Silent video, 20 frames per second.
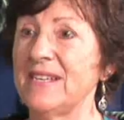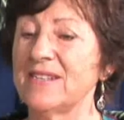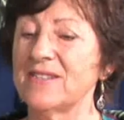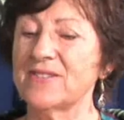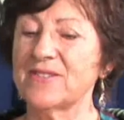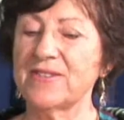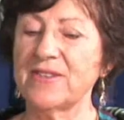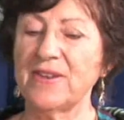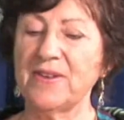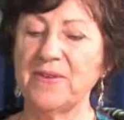
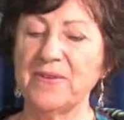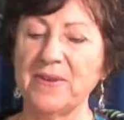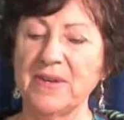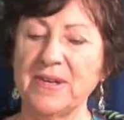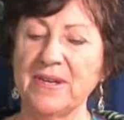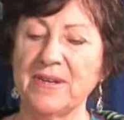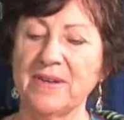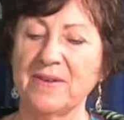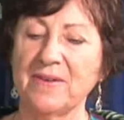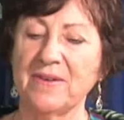So,
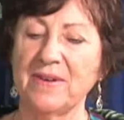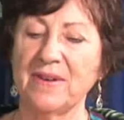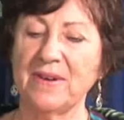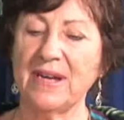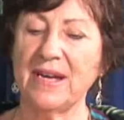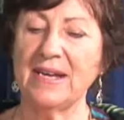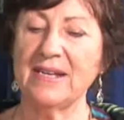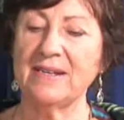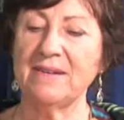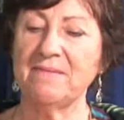
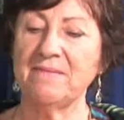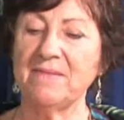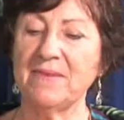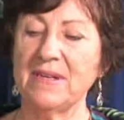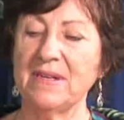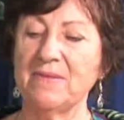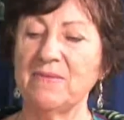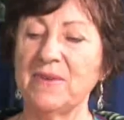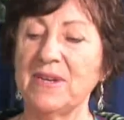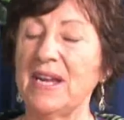um,
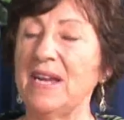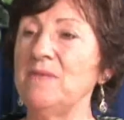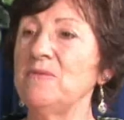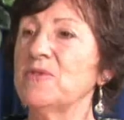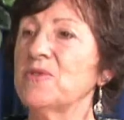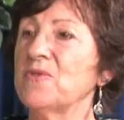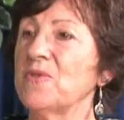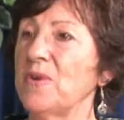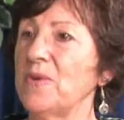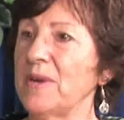when I
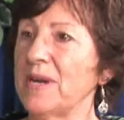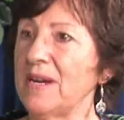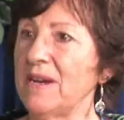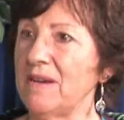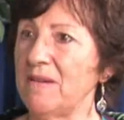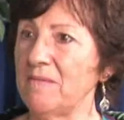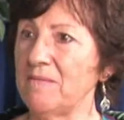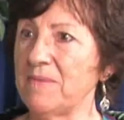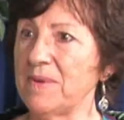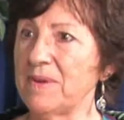was growing
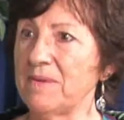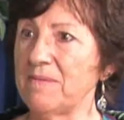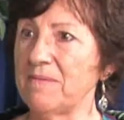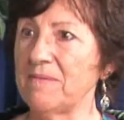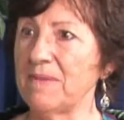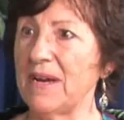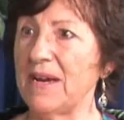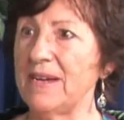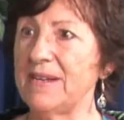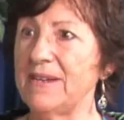up,
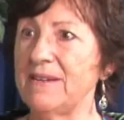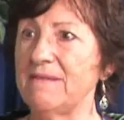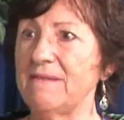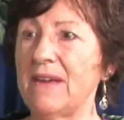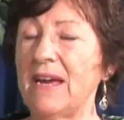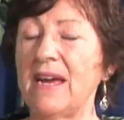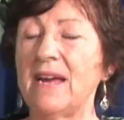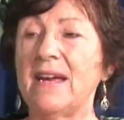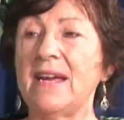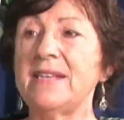I,
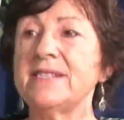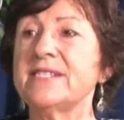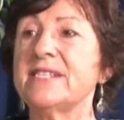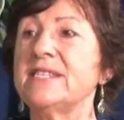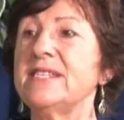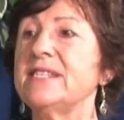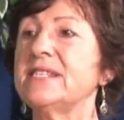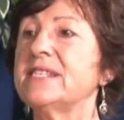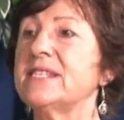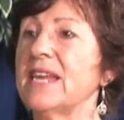and
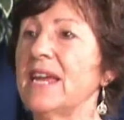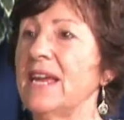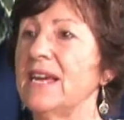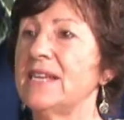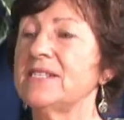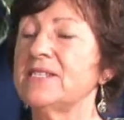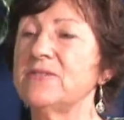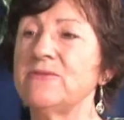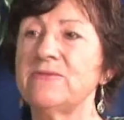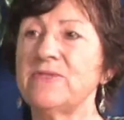to this day,
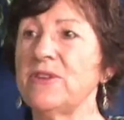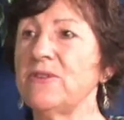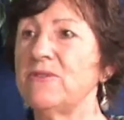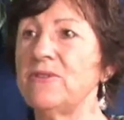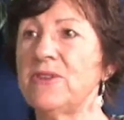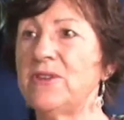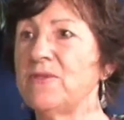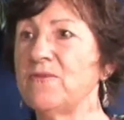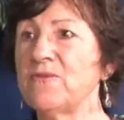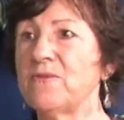I still don't
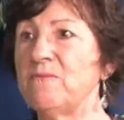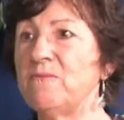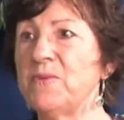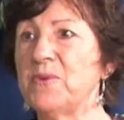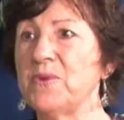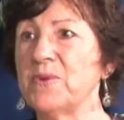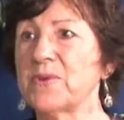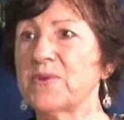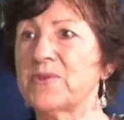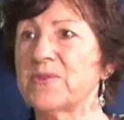learn from
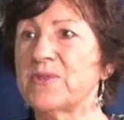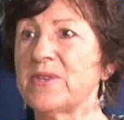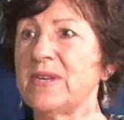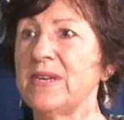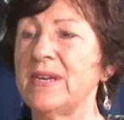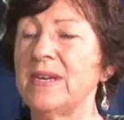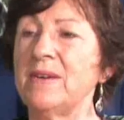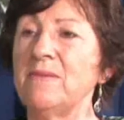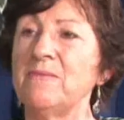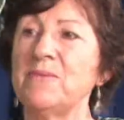books,
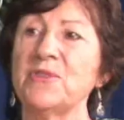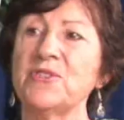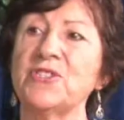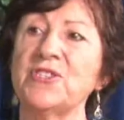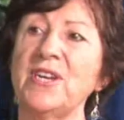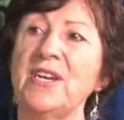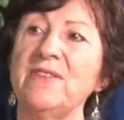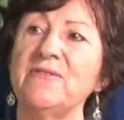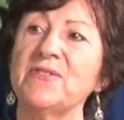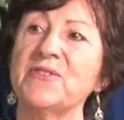but
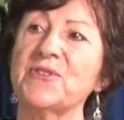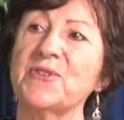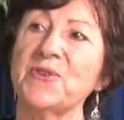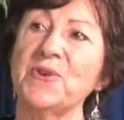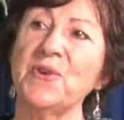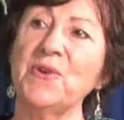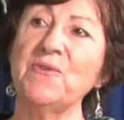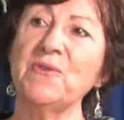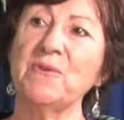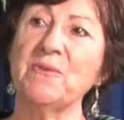share a
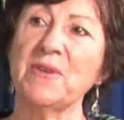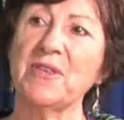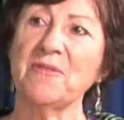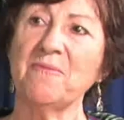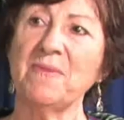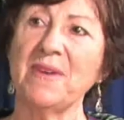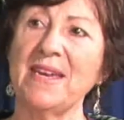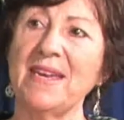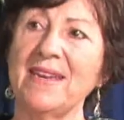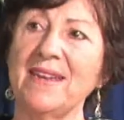story
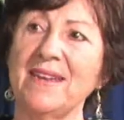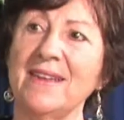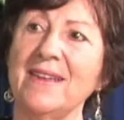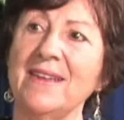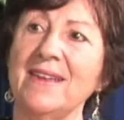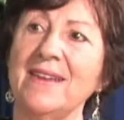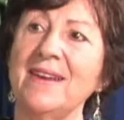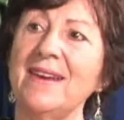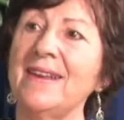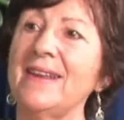with me,
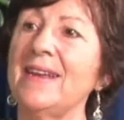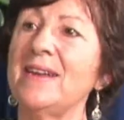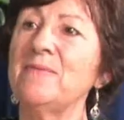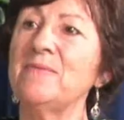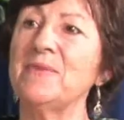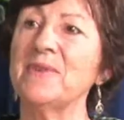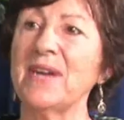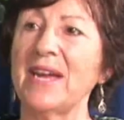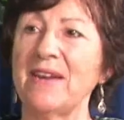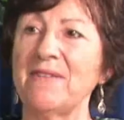and I
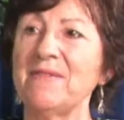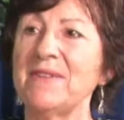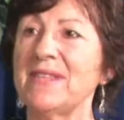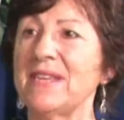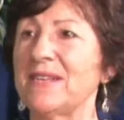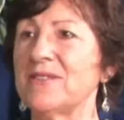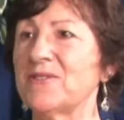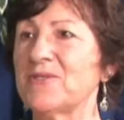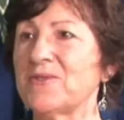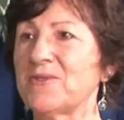will carry
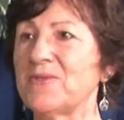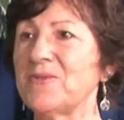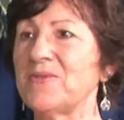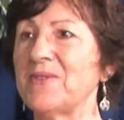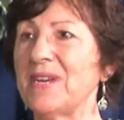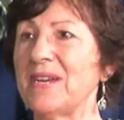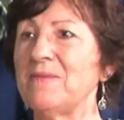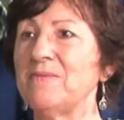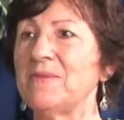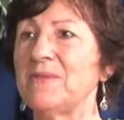that
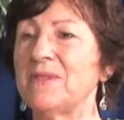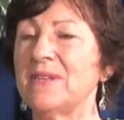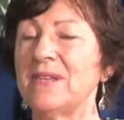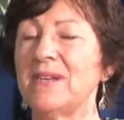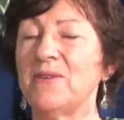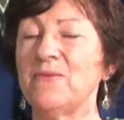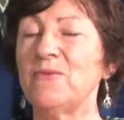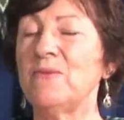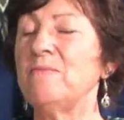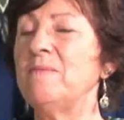story. I will
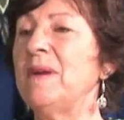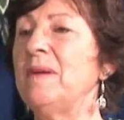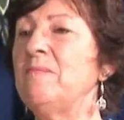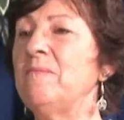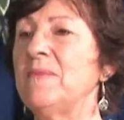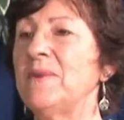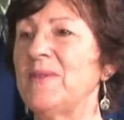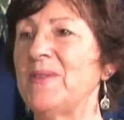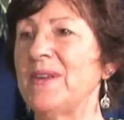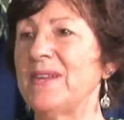
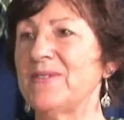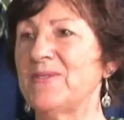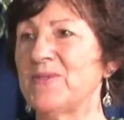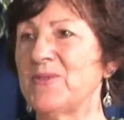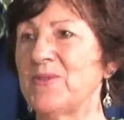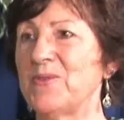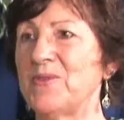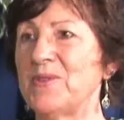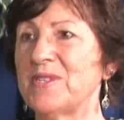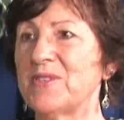remember that
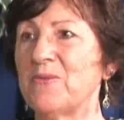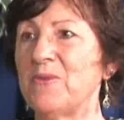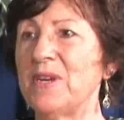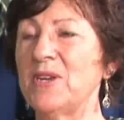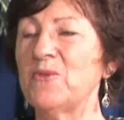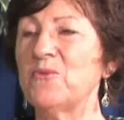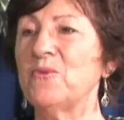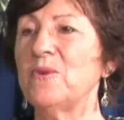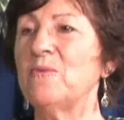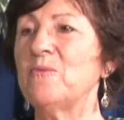story. So I
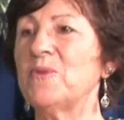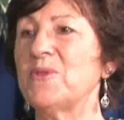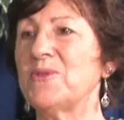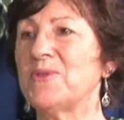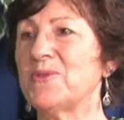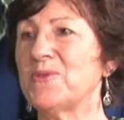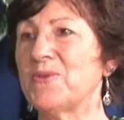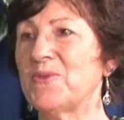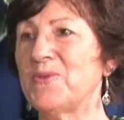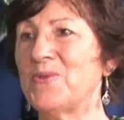grew up with the
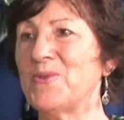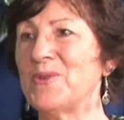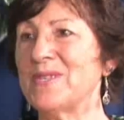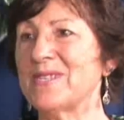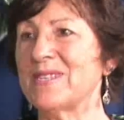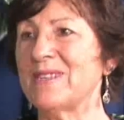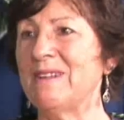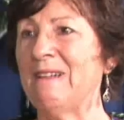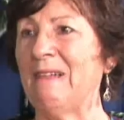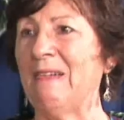
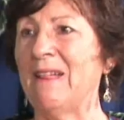stories.